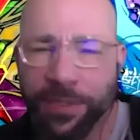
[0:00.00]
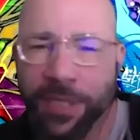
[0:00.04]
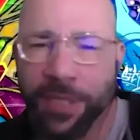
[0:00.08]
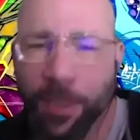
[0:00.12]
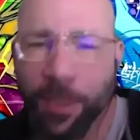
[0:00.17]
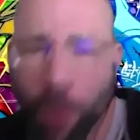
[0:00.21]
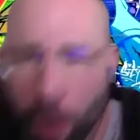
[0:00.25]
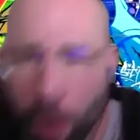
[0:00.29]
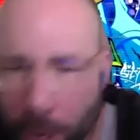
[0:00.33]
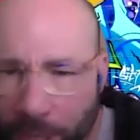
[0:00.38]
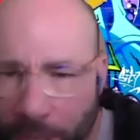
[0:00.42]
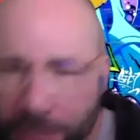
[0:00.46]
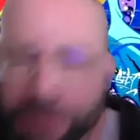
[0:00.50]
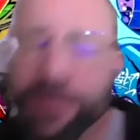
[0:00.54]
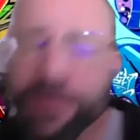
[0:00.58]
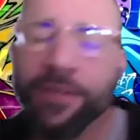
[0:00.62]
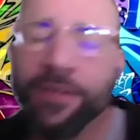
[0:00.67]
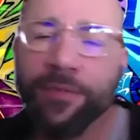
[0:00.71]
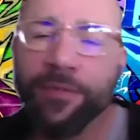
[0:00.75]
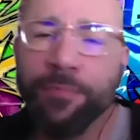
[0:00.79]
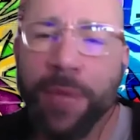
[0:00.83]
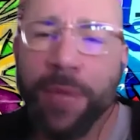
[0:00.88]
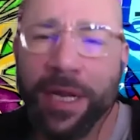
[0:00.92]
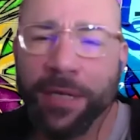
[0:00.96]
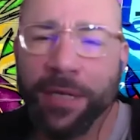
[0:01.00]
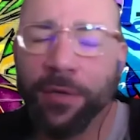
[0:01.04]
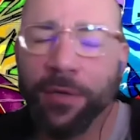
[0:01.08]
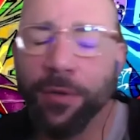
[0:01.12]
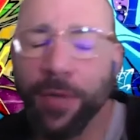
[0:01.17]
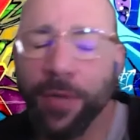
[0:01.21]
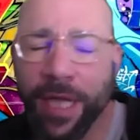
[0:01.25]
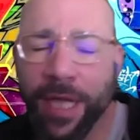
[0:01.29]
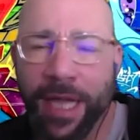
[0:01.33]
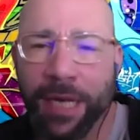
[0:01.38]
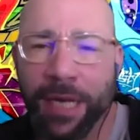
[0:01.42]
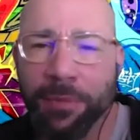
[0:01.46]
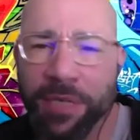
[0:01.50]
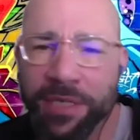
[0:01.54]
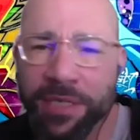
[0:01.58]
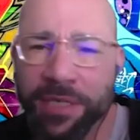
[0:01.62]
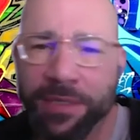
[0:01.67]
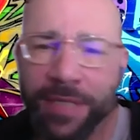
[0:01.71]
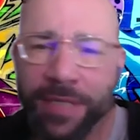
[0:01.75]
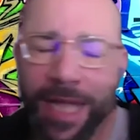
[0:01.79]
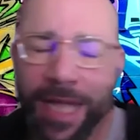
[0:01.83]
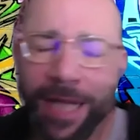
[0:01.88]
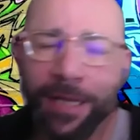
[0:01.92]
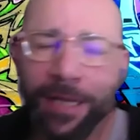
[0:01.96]
cost of medical cannabis
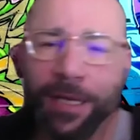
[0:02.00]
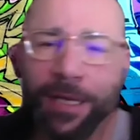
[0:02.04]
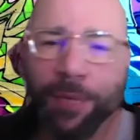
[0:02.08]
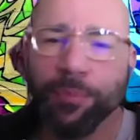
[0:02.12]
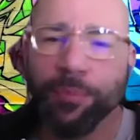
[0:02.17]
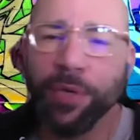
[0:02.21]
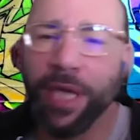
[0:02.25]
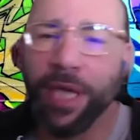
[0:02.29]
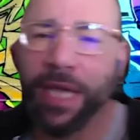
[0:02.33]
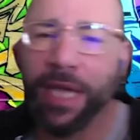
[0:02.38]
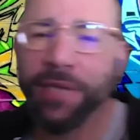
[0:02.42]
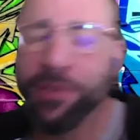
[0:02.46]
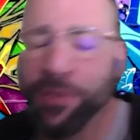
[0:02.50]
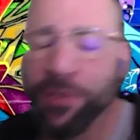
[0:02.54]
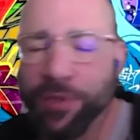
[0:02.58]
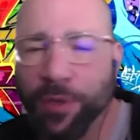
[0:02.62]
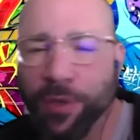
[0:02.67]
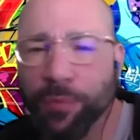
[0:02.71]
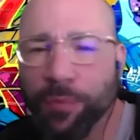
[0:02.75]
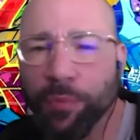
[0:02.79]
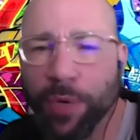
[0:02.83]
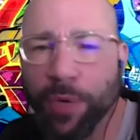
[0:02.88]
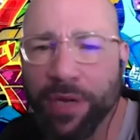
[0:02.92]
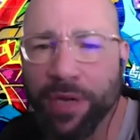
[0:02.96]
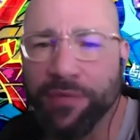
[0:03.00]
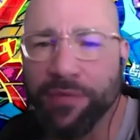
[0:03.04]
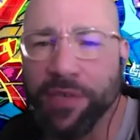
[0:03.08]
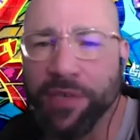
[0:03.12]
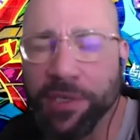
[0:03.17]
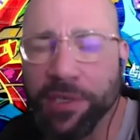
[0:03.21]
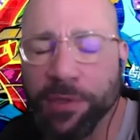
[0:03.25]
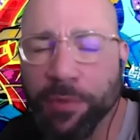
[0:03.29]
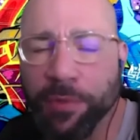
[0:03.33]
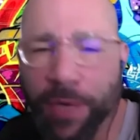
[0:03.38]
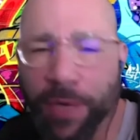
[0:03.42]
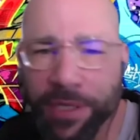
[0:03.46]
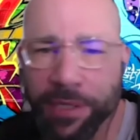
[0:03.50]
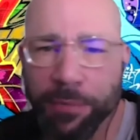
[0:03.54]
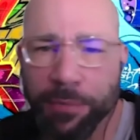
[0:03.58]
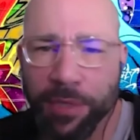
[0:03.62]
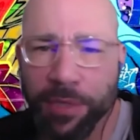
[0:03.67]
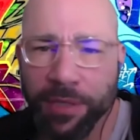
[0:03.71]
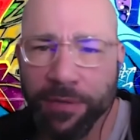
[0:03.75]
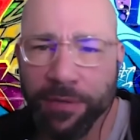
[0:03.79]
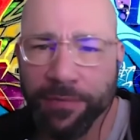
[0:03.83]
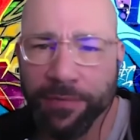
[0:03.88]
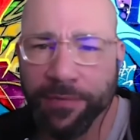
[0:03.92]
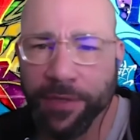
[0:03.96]
stack up against your previous
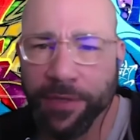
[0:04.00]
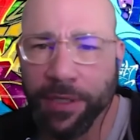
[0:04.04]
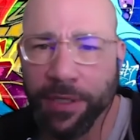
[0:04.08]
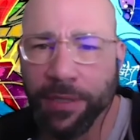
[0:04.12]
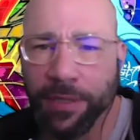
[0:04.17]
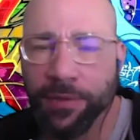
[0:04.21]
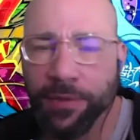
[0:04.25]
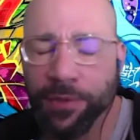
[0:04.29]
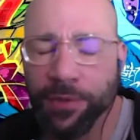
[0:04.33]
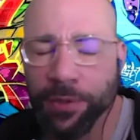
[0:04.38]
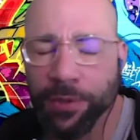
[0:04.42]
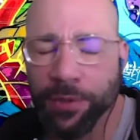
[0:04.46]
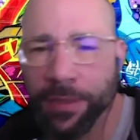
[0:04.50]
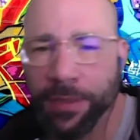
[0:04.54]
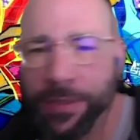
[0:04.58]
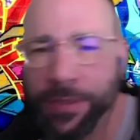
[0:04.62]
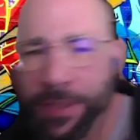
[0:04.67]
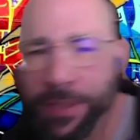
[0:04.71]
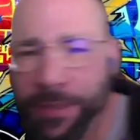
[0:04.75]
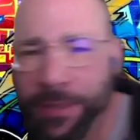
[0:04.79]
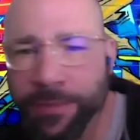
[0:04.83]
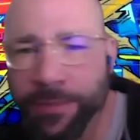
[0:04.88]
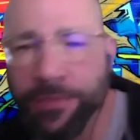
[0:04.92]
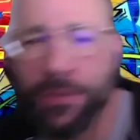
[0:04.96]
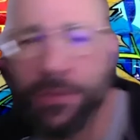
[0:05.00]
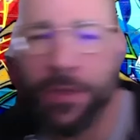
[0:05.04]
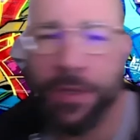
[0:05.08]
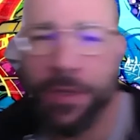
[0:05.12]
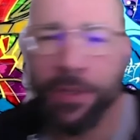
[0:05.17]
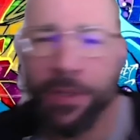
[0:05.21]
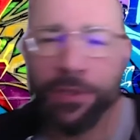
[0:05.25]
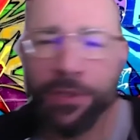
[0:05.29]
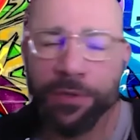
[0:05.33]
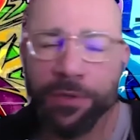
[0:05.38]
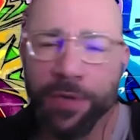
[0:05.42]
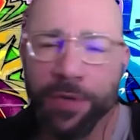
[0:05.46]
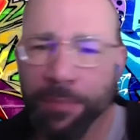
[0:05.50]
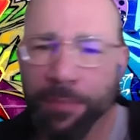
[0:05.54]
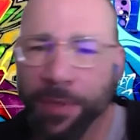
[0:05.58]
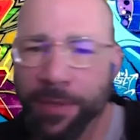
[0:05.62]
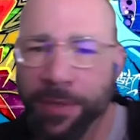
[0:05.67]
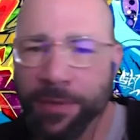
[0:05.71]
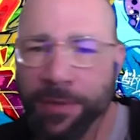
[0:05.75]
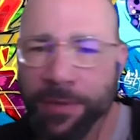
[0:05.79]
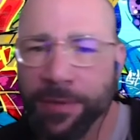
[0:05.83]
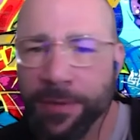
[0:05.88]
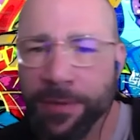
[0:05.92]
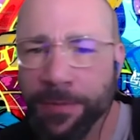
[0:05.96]
regimen of drugs and
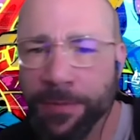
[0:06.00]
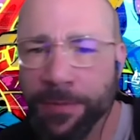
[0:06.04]
treatments?